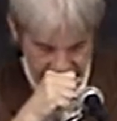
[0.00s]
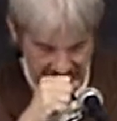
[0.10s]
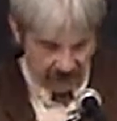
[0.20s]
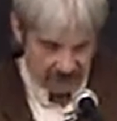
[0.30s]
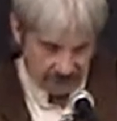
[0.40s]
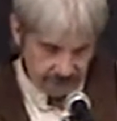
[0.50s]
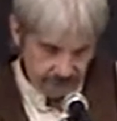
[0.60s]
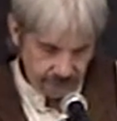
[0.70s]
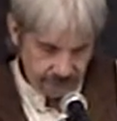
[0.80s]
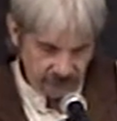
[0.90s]
Anyway,
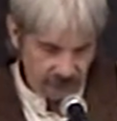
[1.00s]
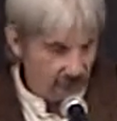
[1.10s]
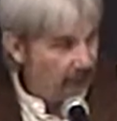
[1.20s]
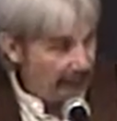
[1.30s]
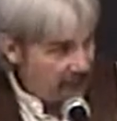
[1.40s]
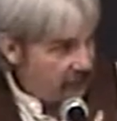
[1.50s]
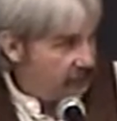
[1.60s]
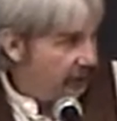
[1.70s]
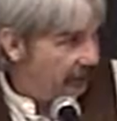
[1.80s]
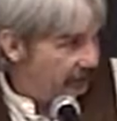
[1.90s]
so what I
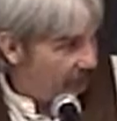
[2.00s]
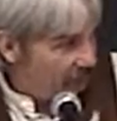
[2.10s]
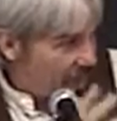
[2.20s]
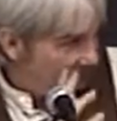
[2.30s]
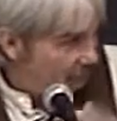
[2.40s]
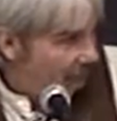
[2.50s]
just shared here was in